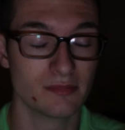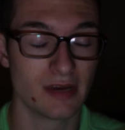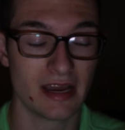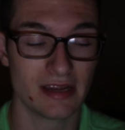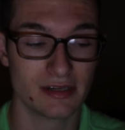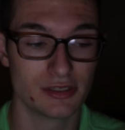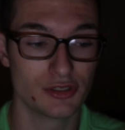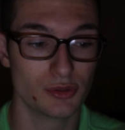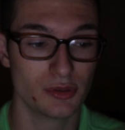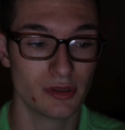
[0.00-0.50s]
I
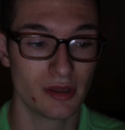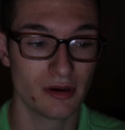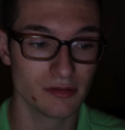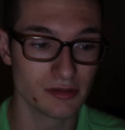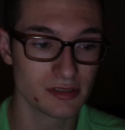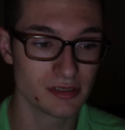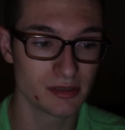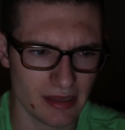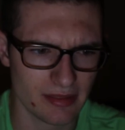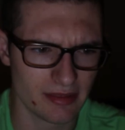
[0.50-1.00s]
had 2 of
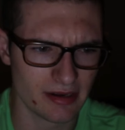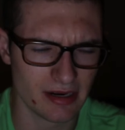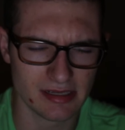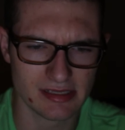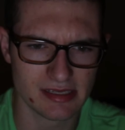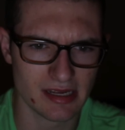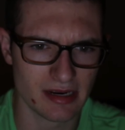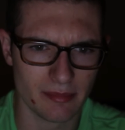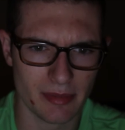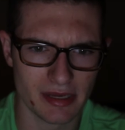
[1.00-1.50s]
those. I think I
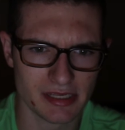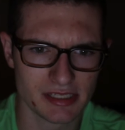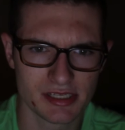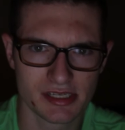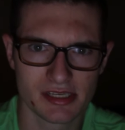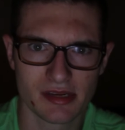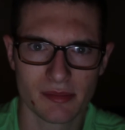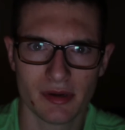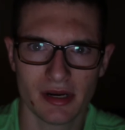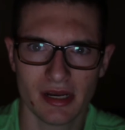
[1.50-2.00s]
sent a message
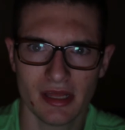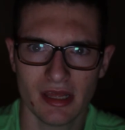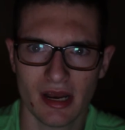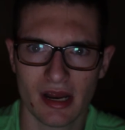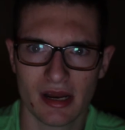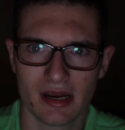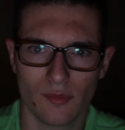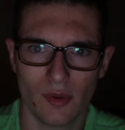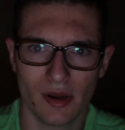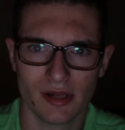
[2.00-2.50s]
to somebody, and
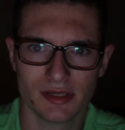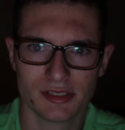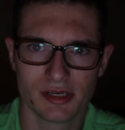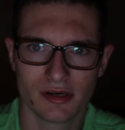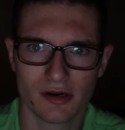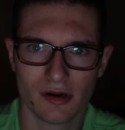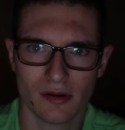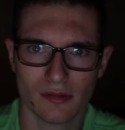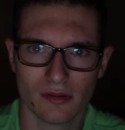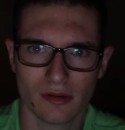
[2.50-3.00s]
I went to
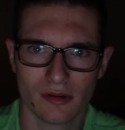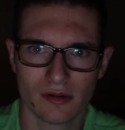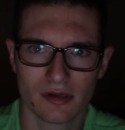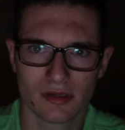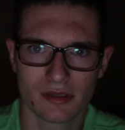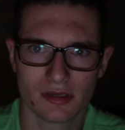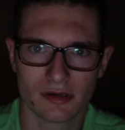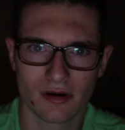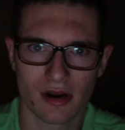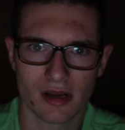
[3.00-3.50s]
go
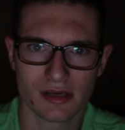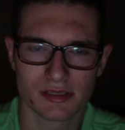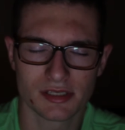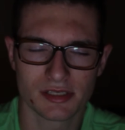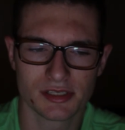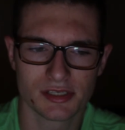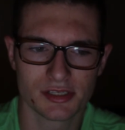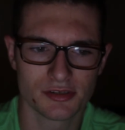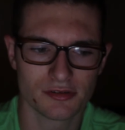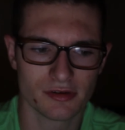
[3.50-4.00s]
look across
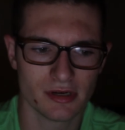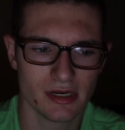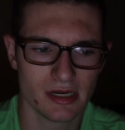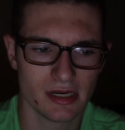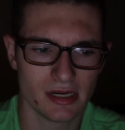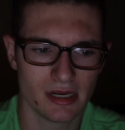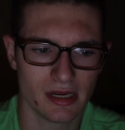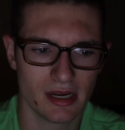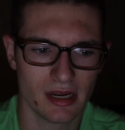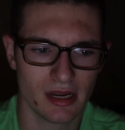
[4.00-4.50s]
the
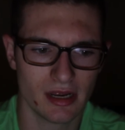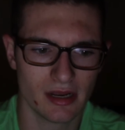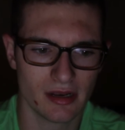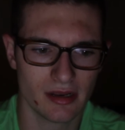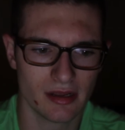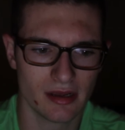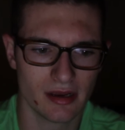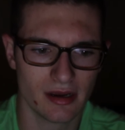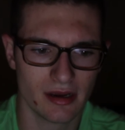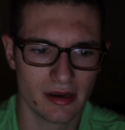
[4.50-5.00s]
street,
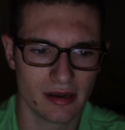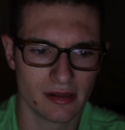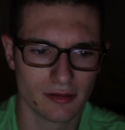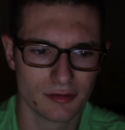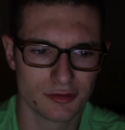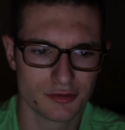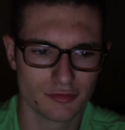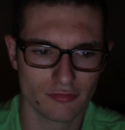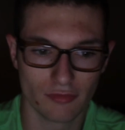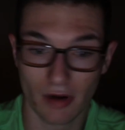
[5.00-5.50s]
and I
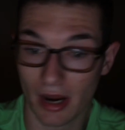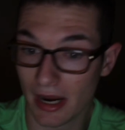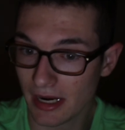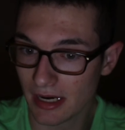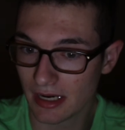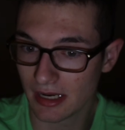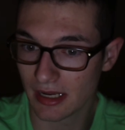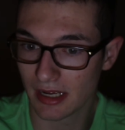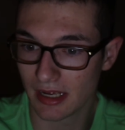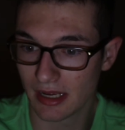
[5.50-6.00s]
looked
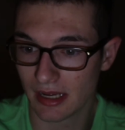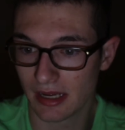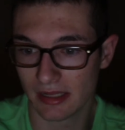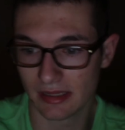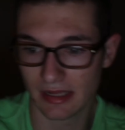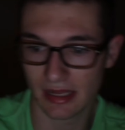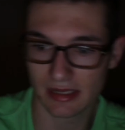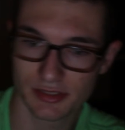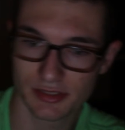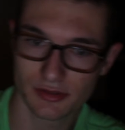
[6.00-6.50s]
right,
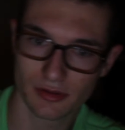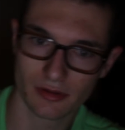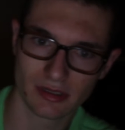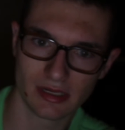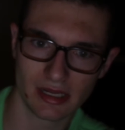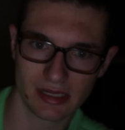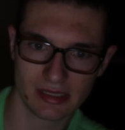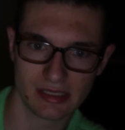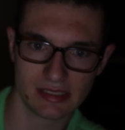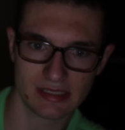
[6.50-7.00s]
and toward
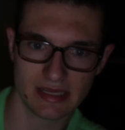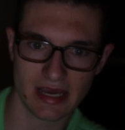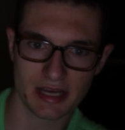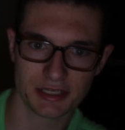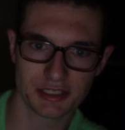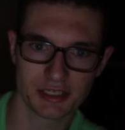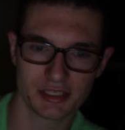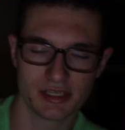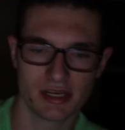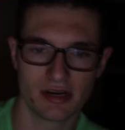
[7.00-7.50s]
like the
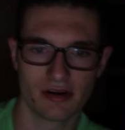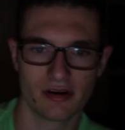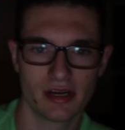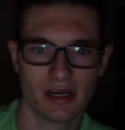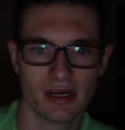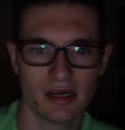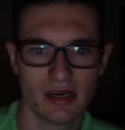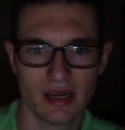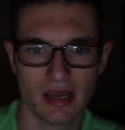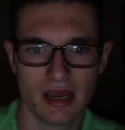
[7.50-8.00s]
dashes
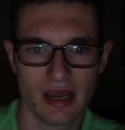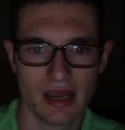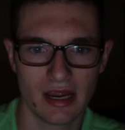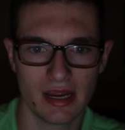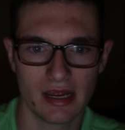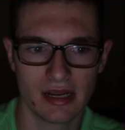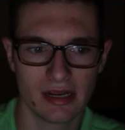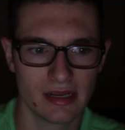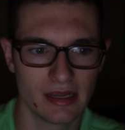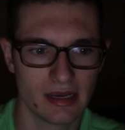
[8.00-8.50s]
area,
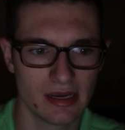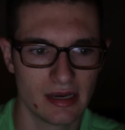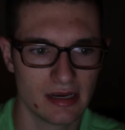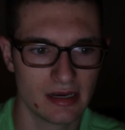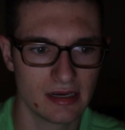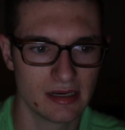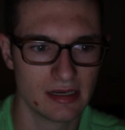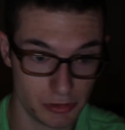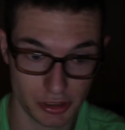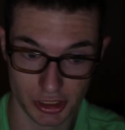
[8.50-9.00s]
and
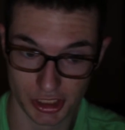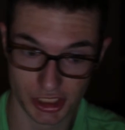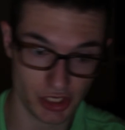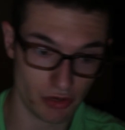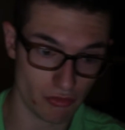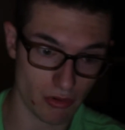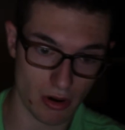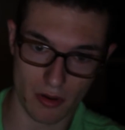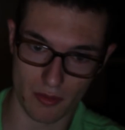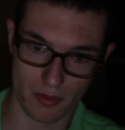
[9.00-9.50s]

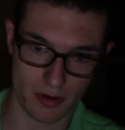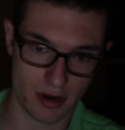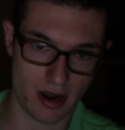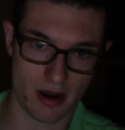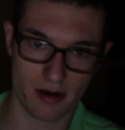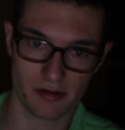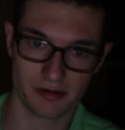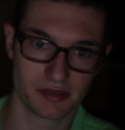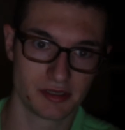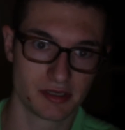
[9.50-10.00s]
0
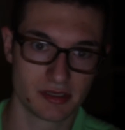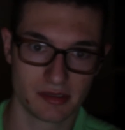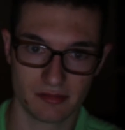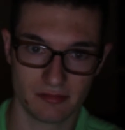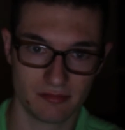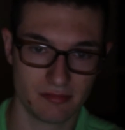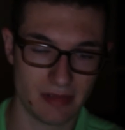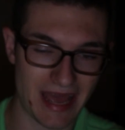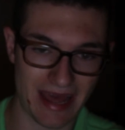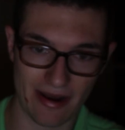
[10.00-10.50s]
cars
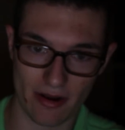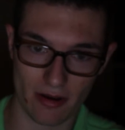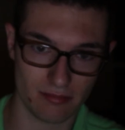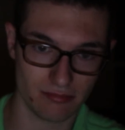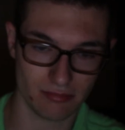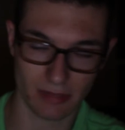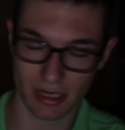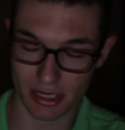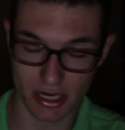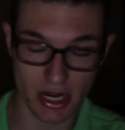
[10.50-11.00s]
at all,
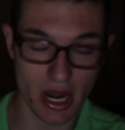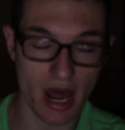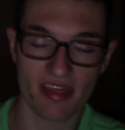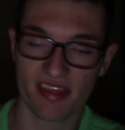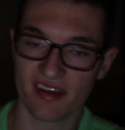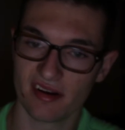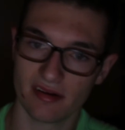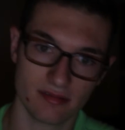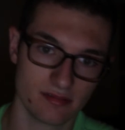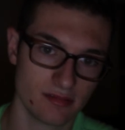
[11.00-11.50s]
like
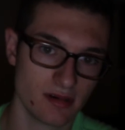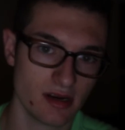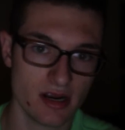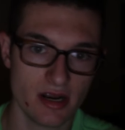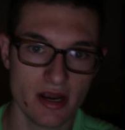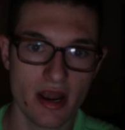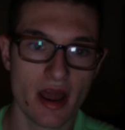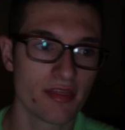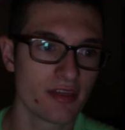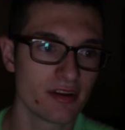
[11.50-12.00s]

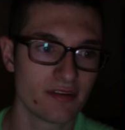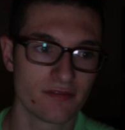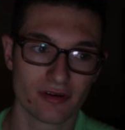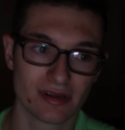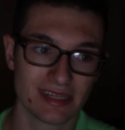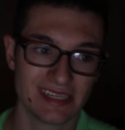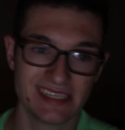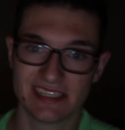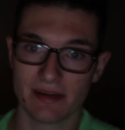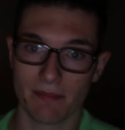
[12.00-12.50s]
nothing for
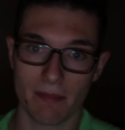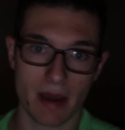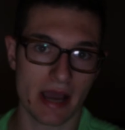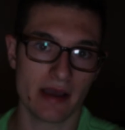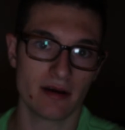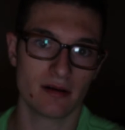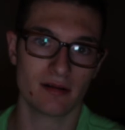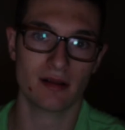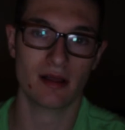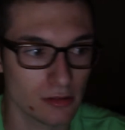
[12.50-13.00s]
at least a
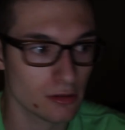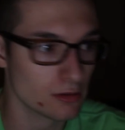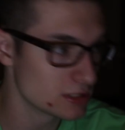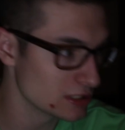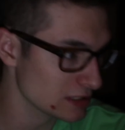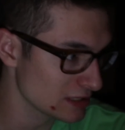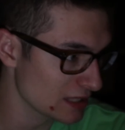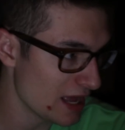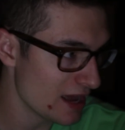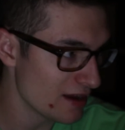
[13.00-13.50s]
mile.
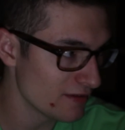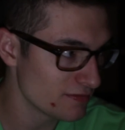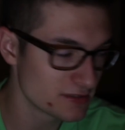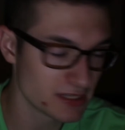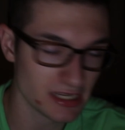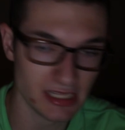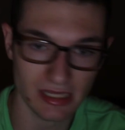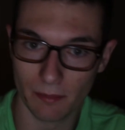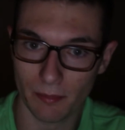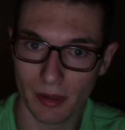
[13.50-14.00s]
Looked
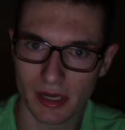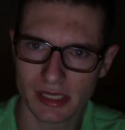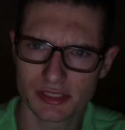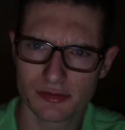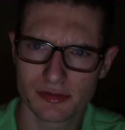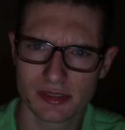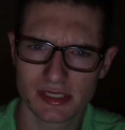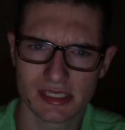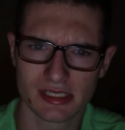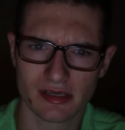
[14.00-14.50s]
left, and the
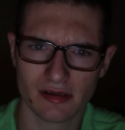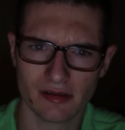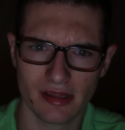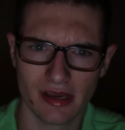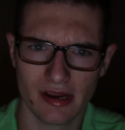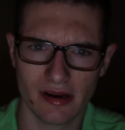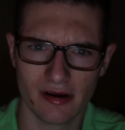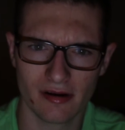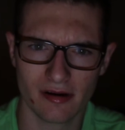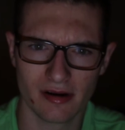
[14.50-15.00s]
bus was still
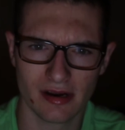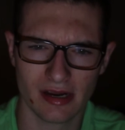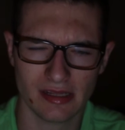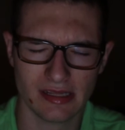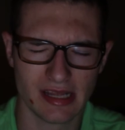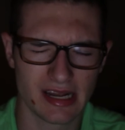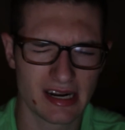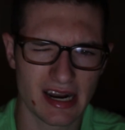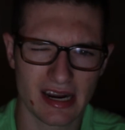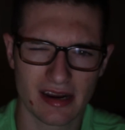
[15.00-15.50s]
there,
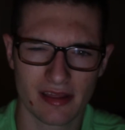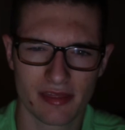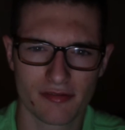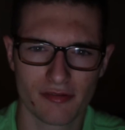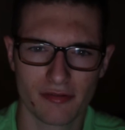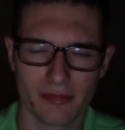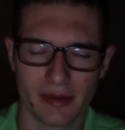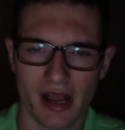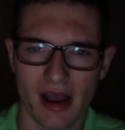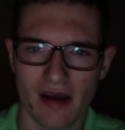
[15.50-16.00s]
and that kind of
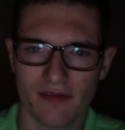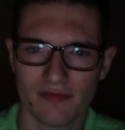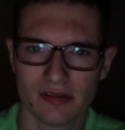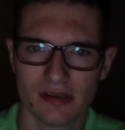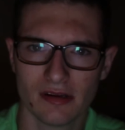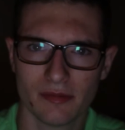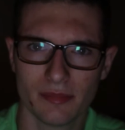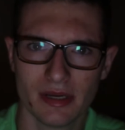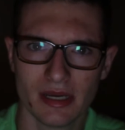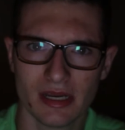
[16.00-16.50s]
threw me off a
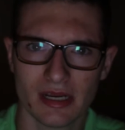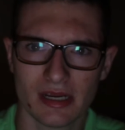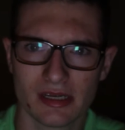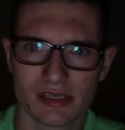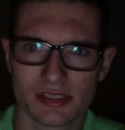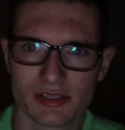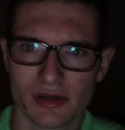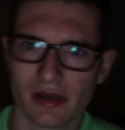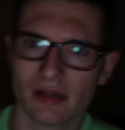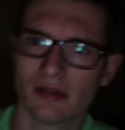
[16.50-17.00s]
little bit.
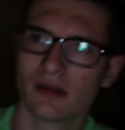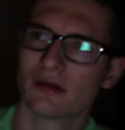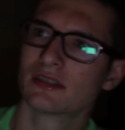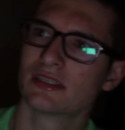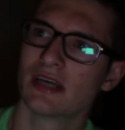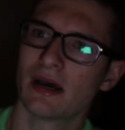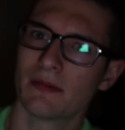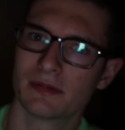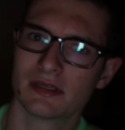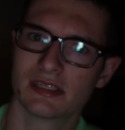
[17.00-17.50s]
So I
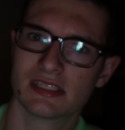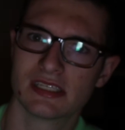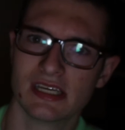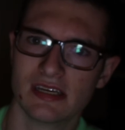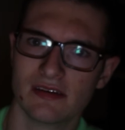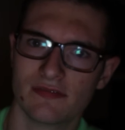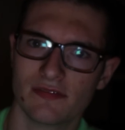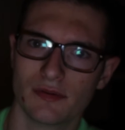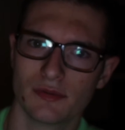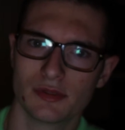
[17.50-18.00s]
looked up to
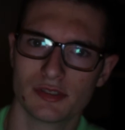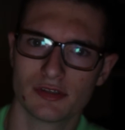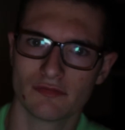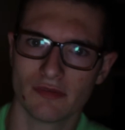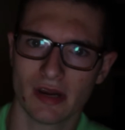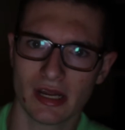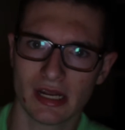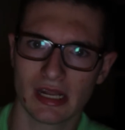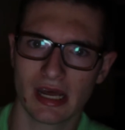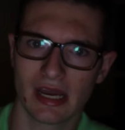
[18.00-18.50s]
see if it was a
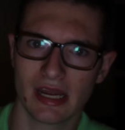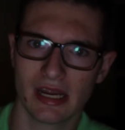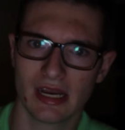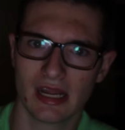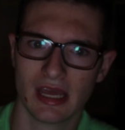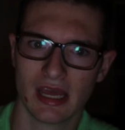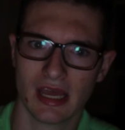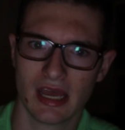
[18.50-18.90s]
red light,